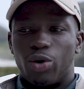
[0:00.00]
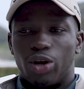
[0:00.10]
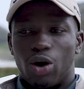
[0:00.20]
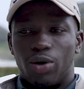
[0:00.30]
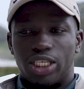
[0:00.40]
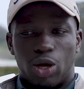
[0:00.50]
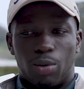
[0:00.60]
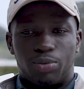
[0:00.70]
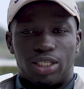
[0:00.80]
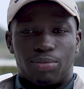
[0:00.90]
always
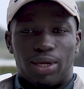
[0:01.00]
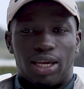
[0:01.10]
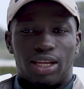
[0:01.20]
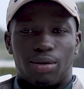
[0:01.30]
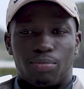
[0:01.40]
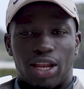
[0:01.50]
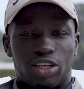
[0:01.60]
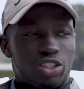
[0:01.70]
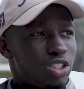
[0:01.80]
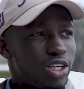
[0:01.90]
hopes to be in a better
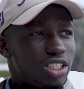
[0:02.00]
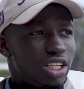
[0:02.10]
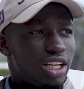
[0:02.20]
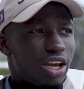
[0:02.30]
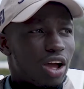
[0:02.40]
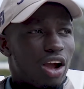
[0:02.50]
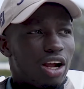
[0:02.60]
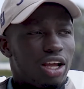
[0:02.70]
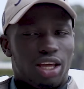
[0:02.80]
situation than they are,